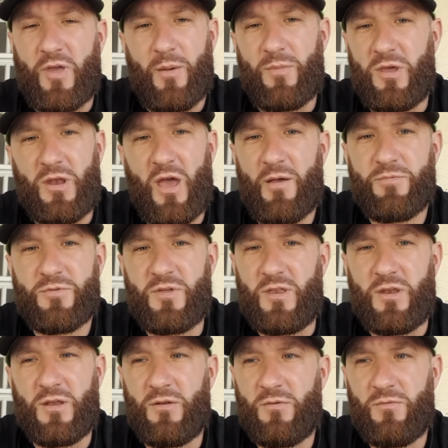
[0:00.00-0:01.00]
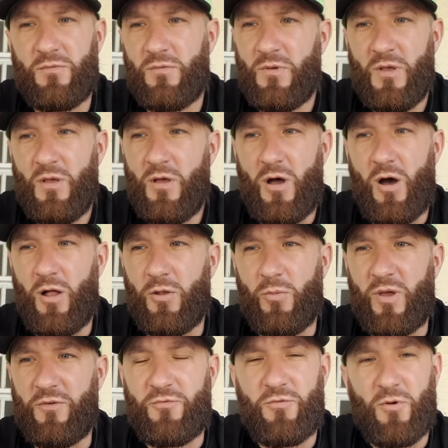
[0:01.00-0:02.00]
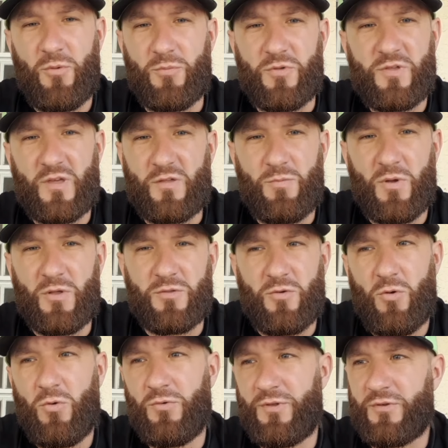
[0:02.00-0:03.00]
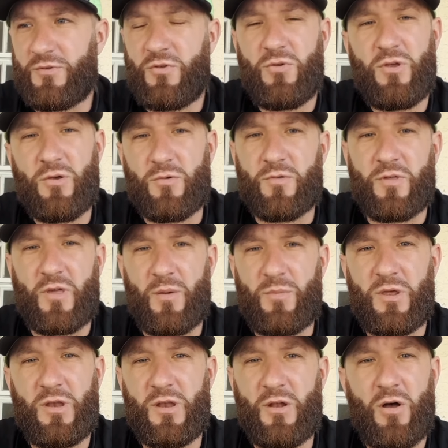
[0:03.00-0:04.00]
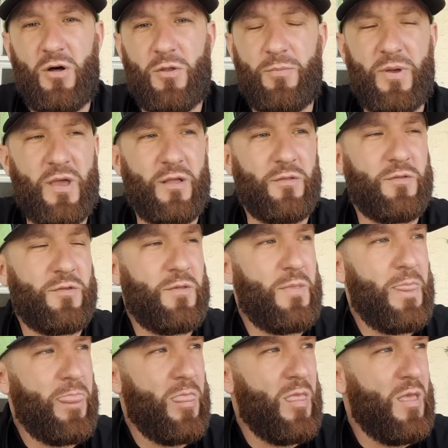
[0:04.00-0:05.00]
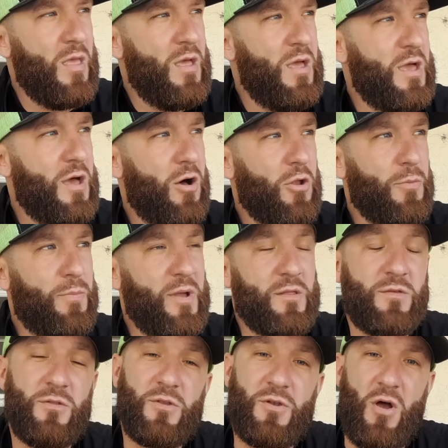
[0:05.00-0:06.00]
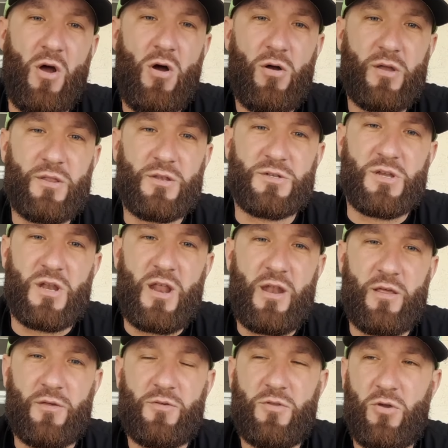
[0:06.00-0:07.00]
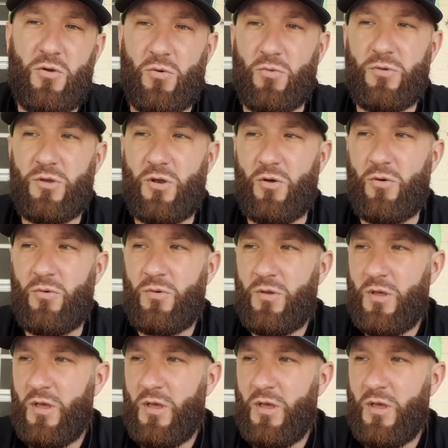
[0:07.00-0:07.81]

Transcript: I mean, I've seen it all the way from 6 months old to 2 years. I mean, it all depends. It all depends on the dog and the genetics too, you know.